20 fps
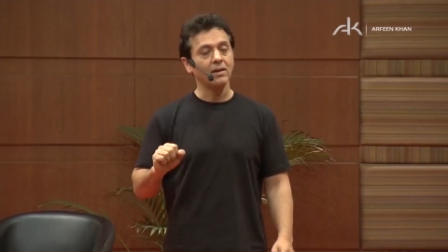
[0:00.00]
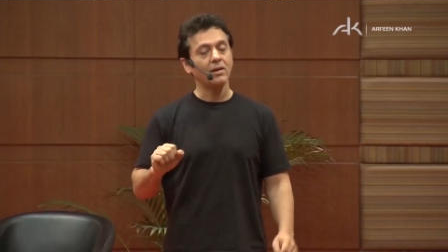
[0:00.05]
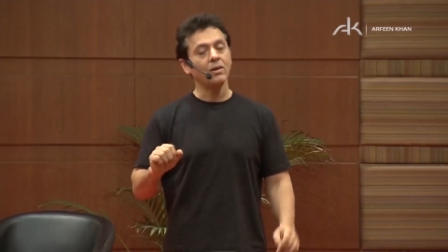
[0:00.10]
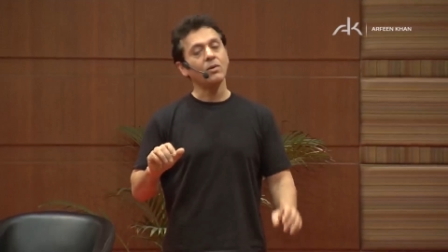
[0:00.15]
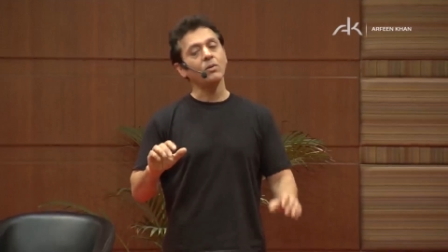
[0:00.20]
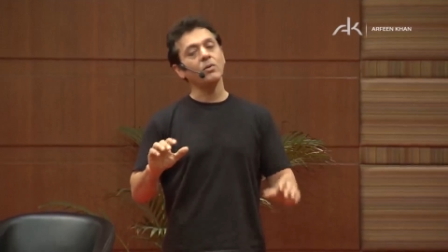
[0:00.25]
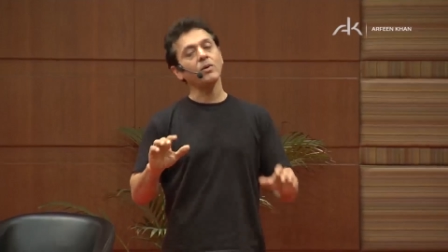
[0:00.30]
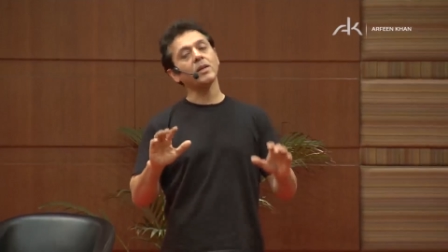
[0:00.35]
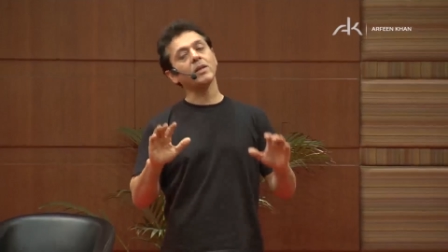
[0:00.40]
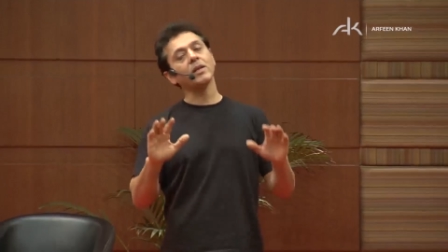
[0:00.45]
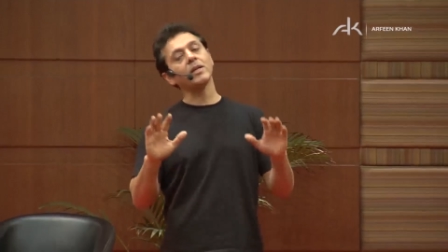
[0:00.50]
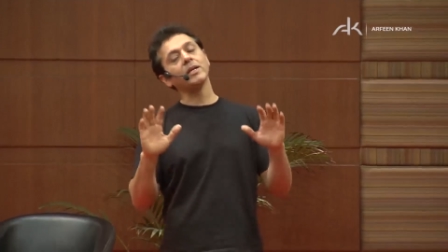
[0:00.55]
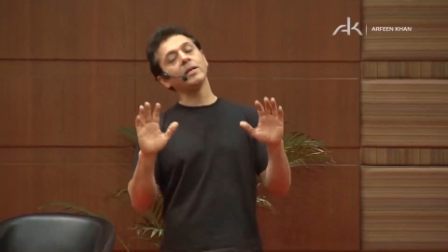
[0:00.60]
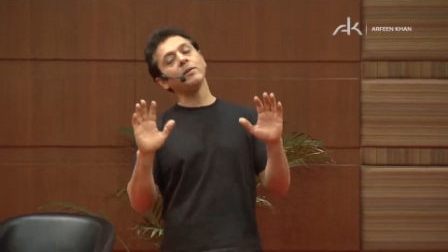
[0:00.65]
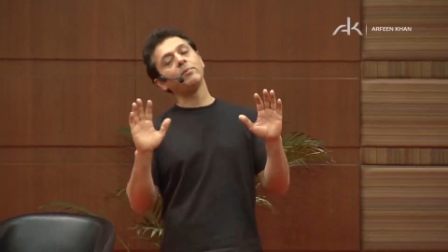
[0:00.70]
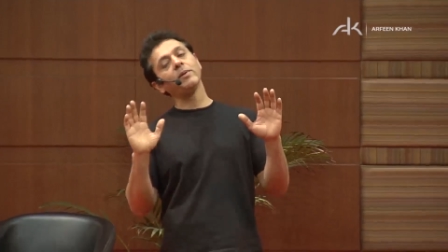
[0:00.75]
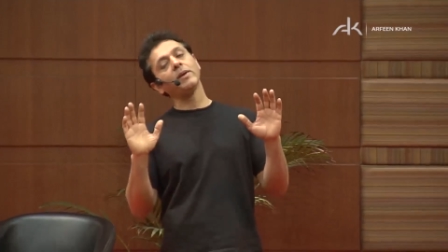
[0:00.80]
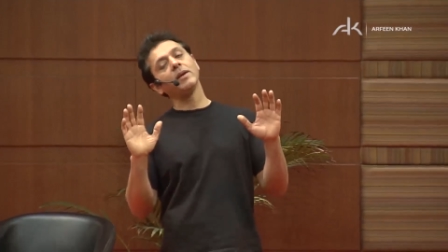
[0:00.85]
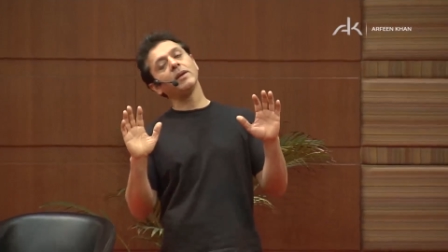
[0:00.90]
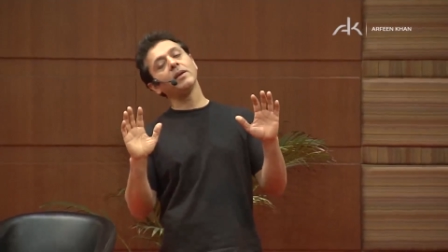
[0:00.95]
Always
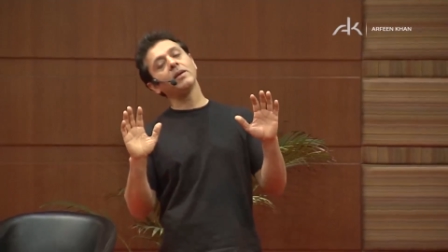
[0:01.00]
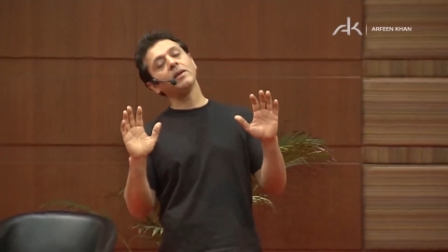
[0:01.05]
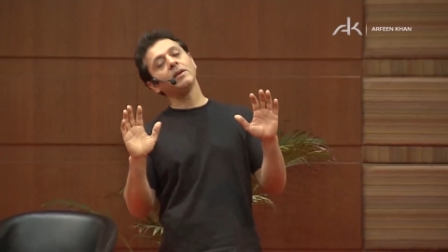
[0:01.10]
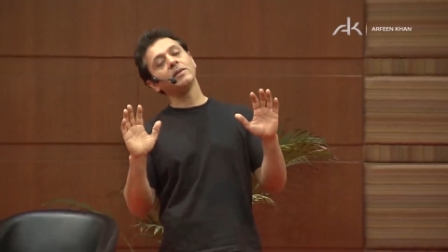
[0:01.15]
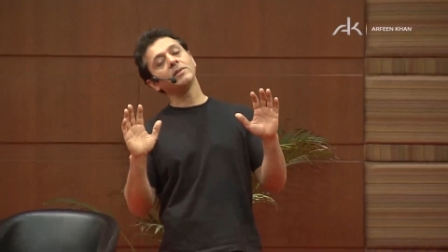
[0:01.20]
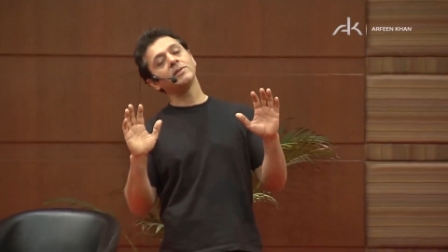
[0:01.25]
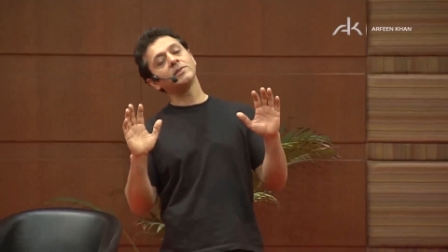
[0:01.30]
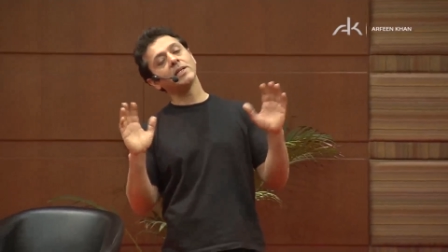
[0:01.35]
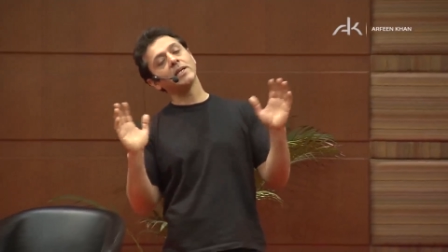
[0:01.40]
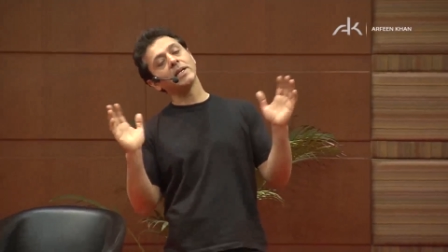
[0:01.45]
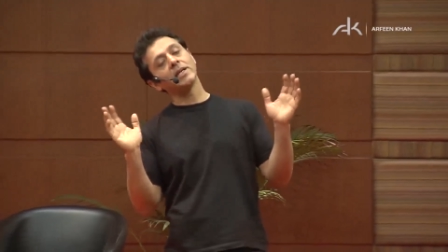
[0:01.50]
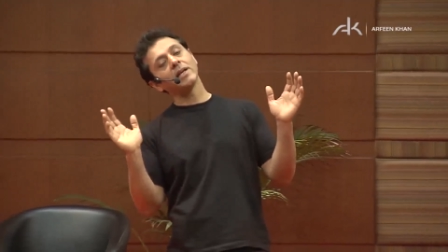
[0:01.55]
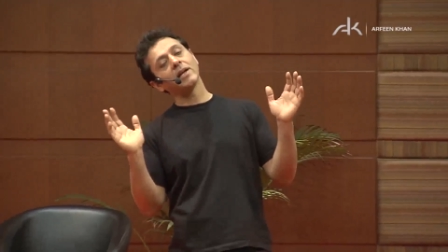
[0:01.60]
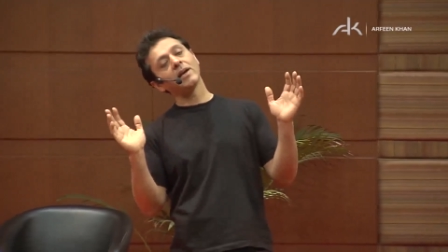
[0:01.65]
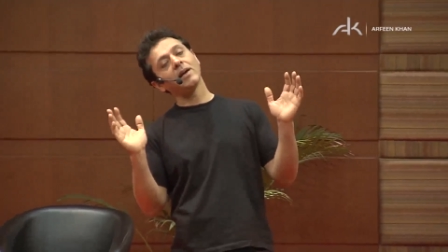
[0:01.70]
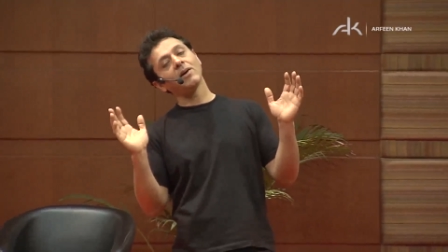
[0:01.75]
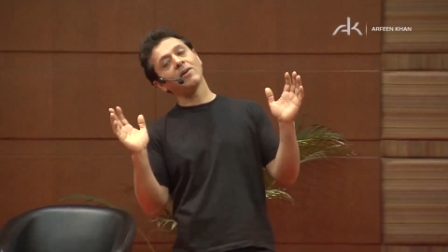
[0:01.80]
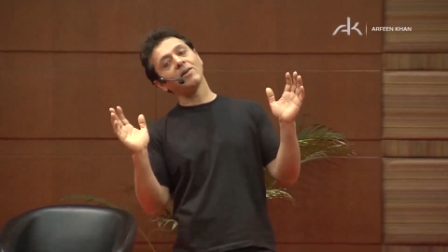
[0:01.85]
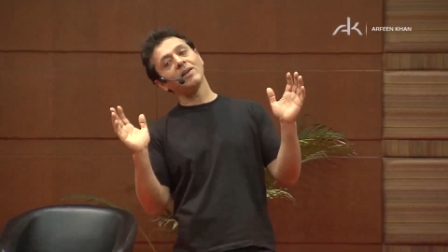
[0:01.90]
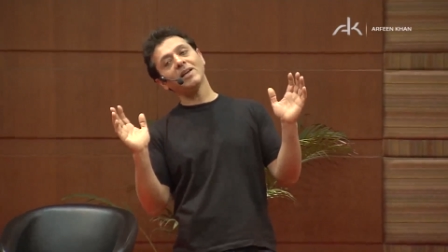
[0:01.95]
sleeping, chilling
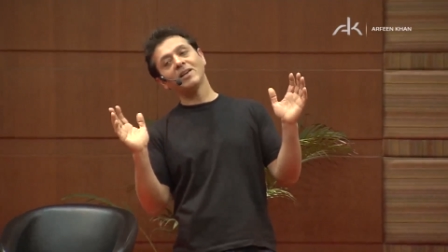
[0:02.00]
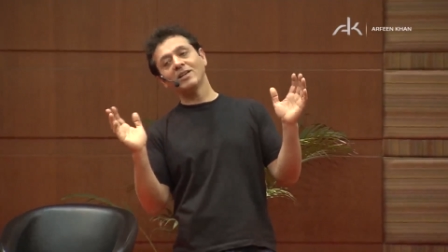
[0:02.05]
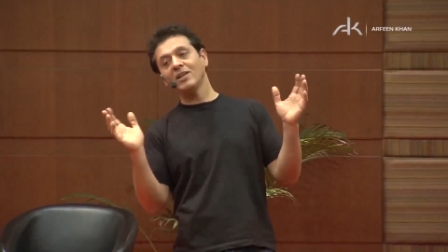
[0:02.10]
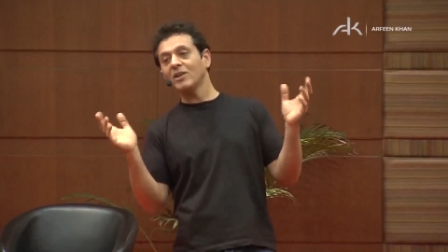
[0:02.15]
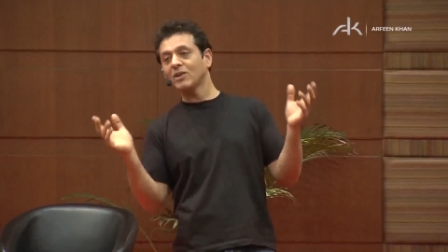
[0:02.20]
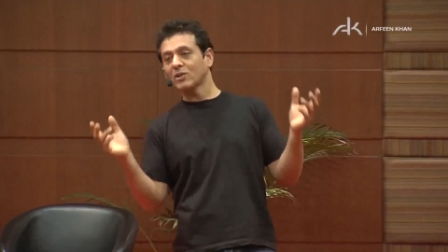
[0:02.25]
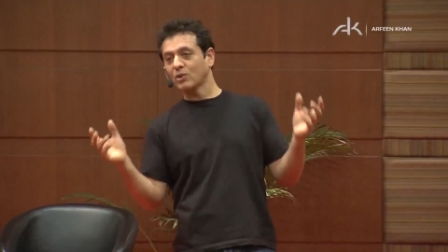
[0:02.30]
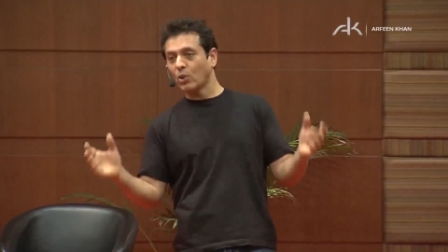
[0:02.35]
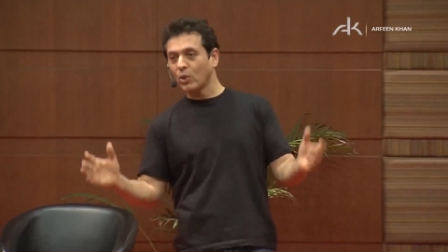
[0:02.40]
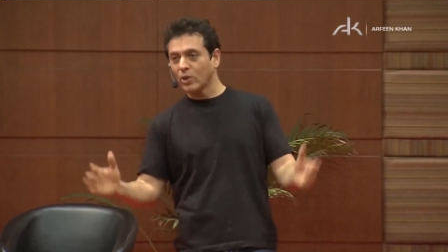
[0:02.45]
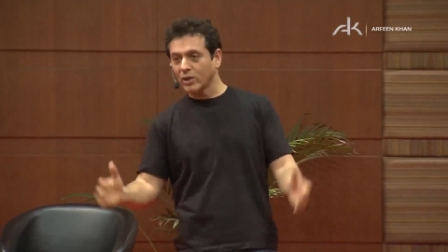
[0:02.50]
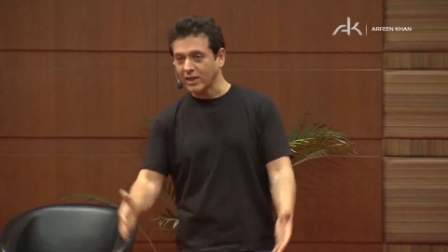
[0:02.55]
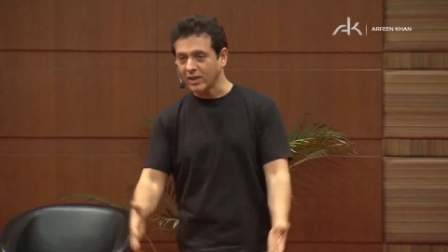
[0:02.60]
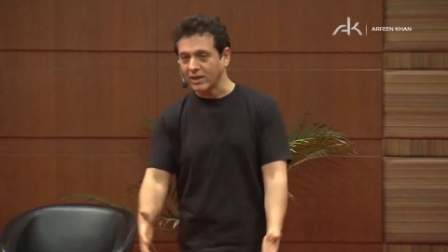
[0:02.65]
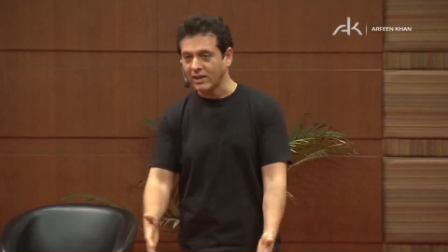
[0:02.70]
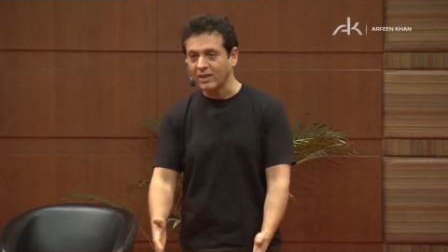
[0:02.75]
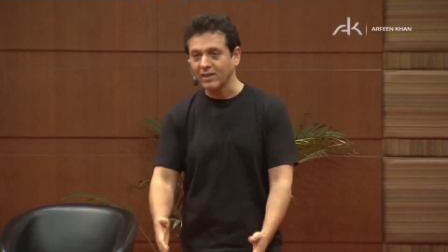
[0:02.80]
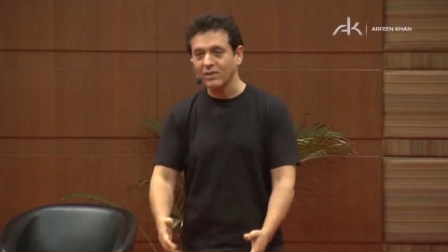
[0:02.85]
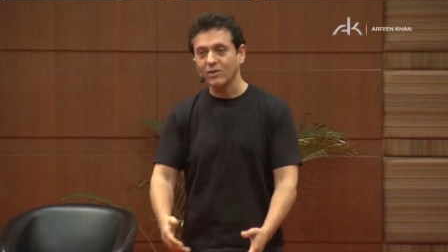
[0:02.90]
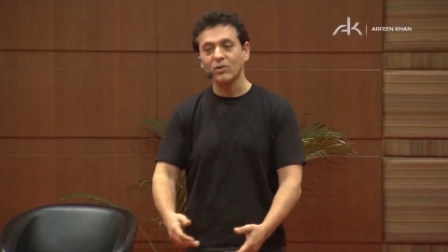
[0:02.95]
out, like, you know, a corgi,
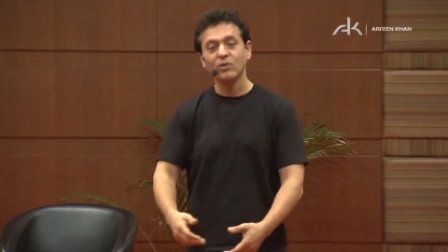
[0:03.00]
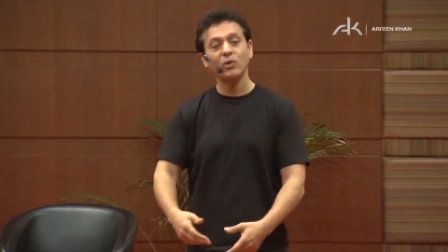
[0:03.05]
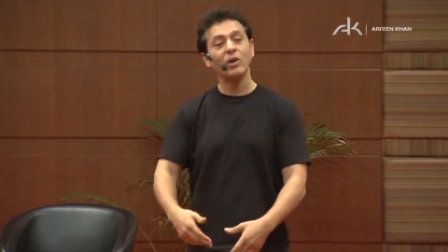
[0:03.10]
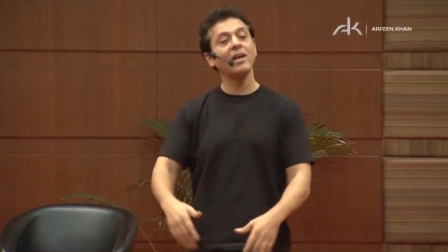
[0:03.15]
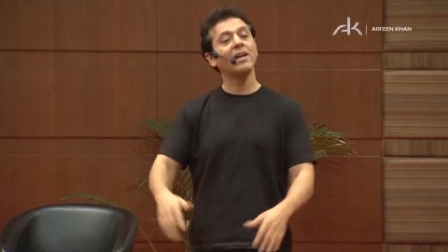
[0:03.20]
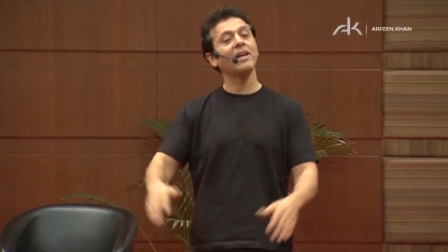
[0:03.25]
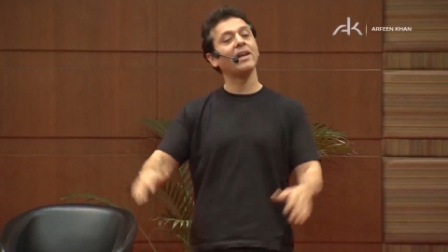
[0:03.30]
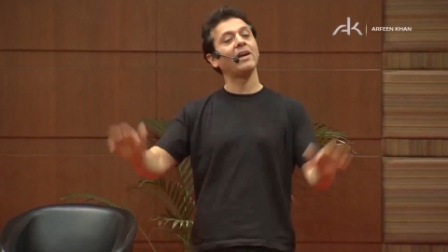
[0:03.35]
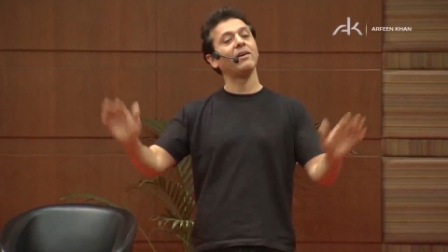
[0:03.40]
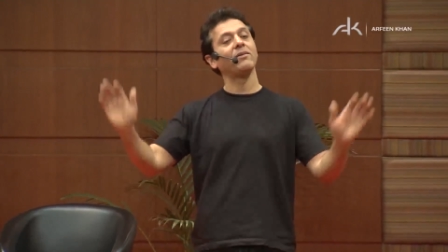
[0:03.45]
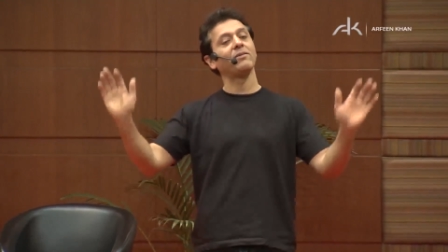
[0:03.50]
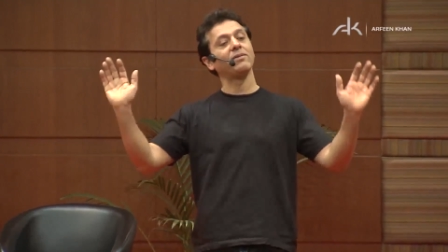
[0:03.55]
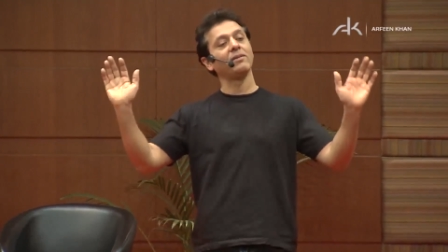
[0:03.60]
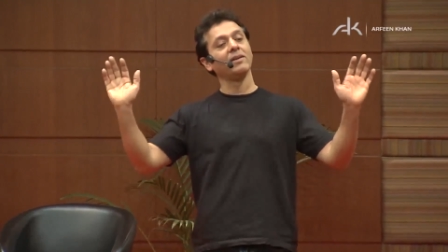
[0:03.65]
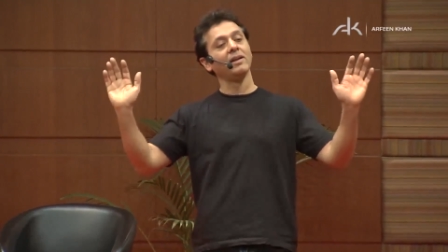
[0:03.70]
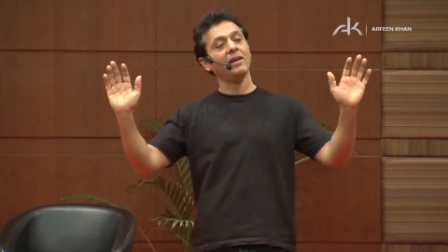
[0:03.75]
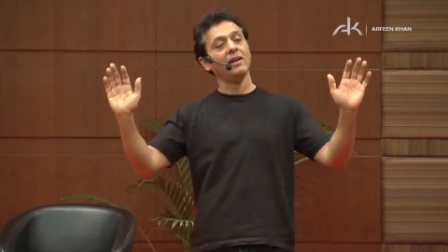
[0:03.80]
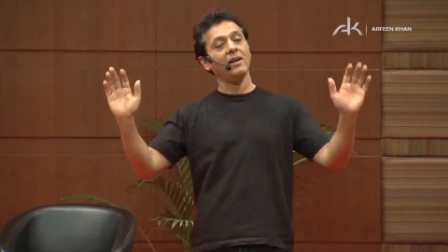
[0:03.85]
he's got royal life.